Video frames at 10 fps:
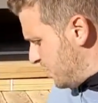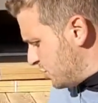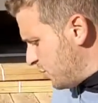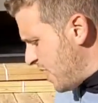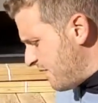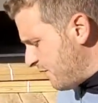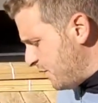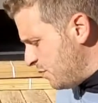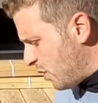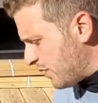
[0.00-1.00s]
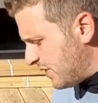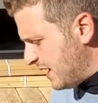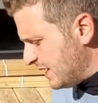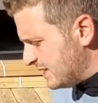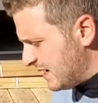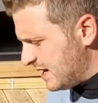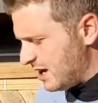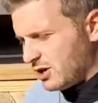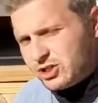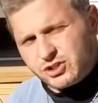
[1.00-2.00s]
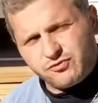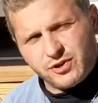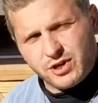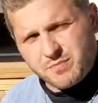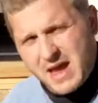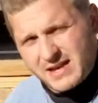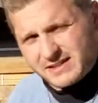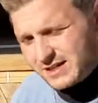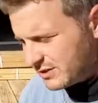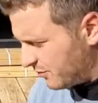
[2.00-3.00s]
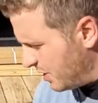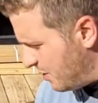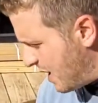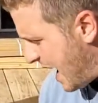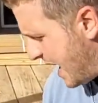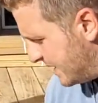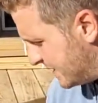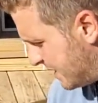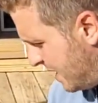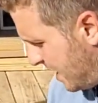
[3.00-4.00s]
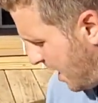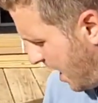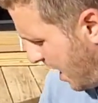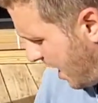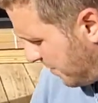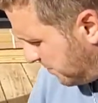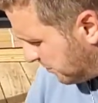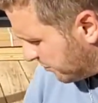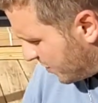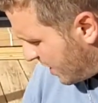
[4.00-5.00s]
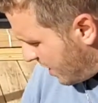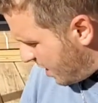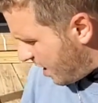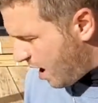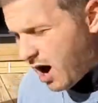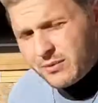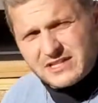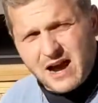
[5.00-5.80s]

So we have a few more things in here just for your basics for you guys. Always